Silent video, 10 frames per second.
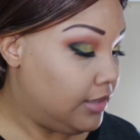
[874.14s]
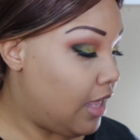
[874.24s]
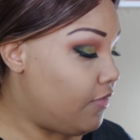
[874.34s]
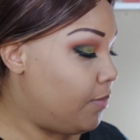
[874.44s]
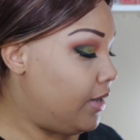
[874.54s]

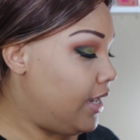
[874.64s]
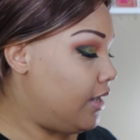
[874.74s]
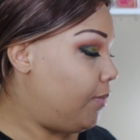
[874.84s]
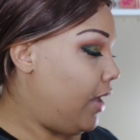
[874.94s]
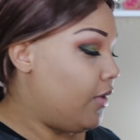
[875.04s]
Love the
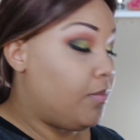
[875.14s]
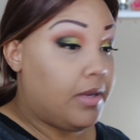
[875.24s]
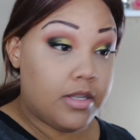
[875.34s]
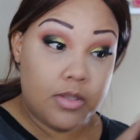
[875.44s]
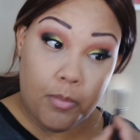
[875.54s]
banana powder
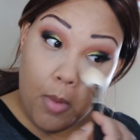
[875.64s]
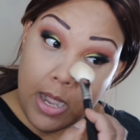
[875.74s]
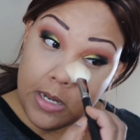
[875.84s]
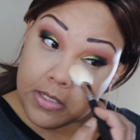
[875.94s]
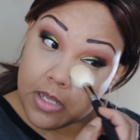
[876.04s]
because it
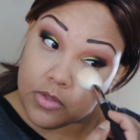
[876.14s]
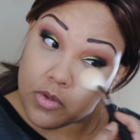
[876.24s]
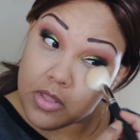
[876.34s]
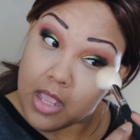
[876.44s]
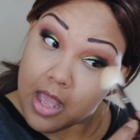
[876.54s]
brightens
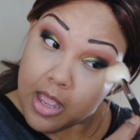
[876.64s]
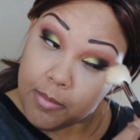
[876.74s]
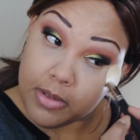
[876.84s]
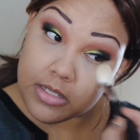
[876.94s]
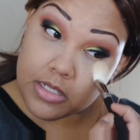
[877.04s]
under the eye,
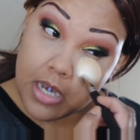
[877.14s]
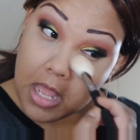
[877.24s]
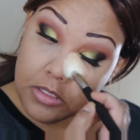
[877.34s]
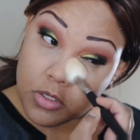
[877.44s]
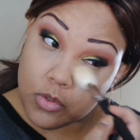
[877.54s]
but it's
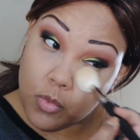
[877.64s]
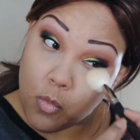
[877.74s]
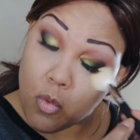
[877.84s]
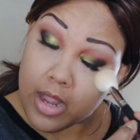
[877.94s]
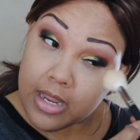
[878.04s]
not too
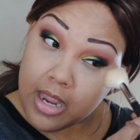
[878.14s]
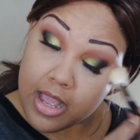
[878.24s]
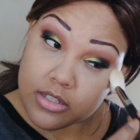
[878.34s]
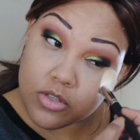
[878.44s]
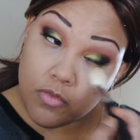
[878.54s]
white
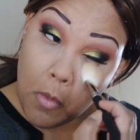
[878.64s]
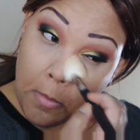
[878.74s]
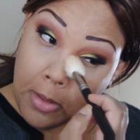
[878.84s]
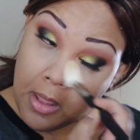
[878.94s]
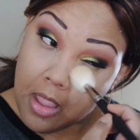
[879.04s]
cast
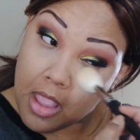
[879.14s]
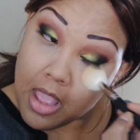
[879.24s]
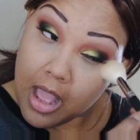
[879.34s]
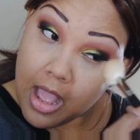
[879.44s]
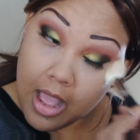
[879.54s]
for me.
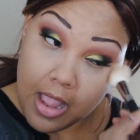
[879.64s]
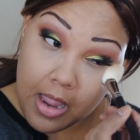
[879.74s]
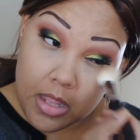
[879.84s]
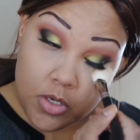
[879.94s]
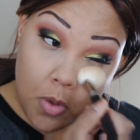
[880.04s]

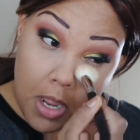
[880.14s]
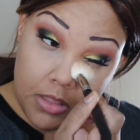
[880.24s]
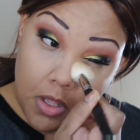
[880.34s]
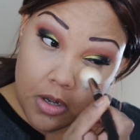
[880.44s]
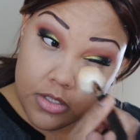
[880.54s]
I
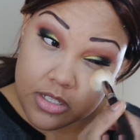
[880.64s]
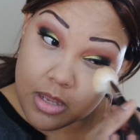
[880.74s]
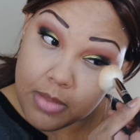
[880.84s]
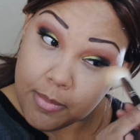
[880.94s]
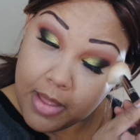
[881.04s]
tried the
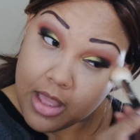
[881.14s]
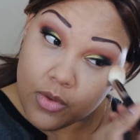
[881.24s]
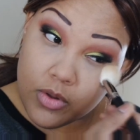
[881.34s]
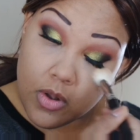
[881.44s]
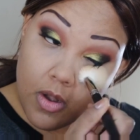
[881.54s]
RCMA
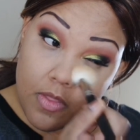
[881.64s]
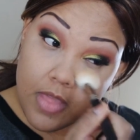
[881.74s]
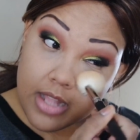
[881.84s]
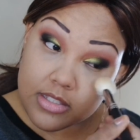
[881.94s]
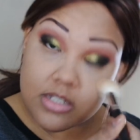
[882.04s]
powder.
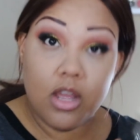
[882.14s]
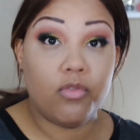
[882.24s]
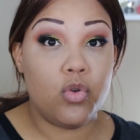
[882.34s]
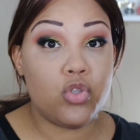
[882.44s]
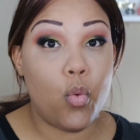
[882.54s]
That
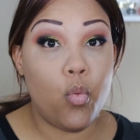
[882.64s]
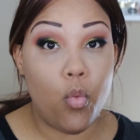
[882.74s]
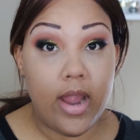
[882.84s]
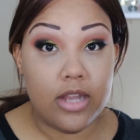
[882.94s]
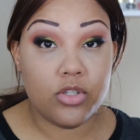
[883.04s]
stuff was
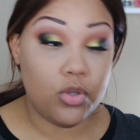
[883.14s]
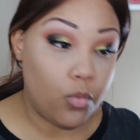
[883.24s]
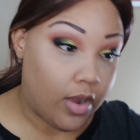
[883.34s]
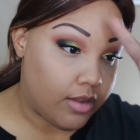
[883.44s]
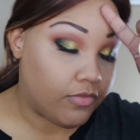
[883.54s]
way too
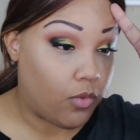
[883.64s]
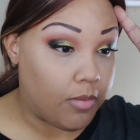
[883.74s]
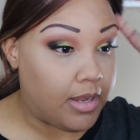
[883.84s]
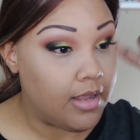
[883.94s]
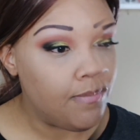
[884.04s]
white
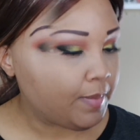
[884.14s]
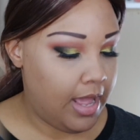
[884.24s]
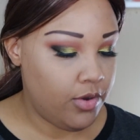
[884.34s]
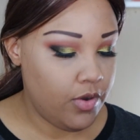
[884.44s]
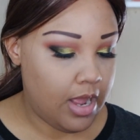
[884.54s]
for me. So for
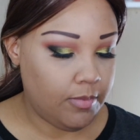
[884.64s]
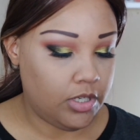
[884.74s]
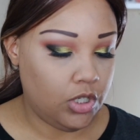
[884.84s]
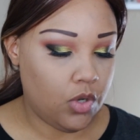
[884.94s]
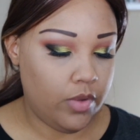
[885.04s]
powder, I'm
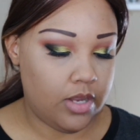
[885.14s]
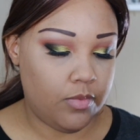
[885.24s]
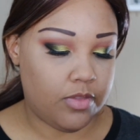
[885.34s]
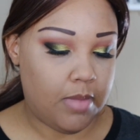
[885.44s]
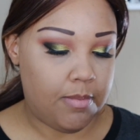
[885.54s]
going to go
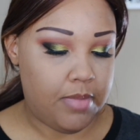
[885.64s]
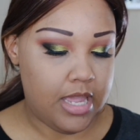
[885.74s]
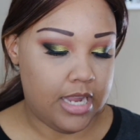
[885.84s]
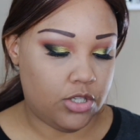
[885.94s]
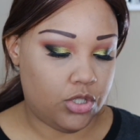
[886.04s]
in with my
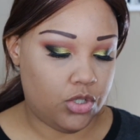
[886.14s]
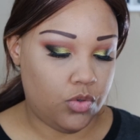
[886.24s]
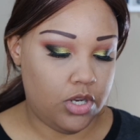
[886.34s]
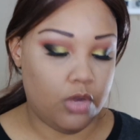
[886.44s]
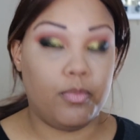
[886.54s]
BH
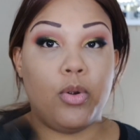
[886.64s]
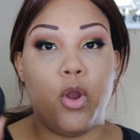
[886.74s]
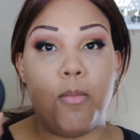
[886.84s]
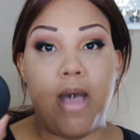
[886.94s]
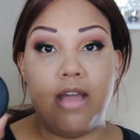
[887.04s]
Studio
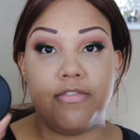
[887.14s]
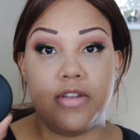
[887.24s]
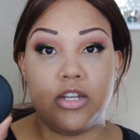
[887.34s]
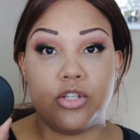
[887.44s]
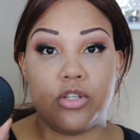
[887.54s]
Pro Matte
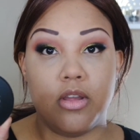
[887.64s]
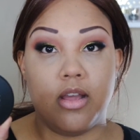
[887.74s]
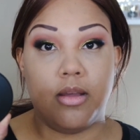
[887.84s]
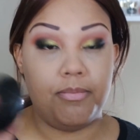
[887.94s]
Finished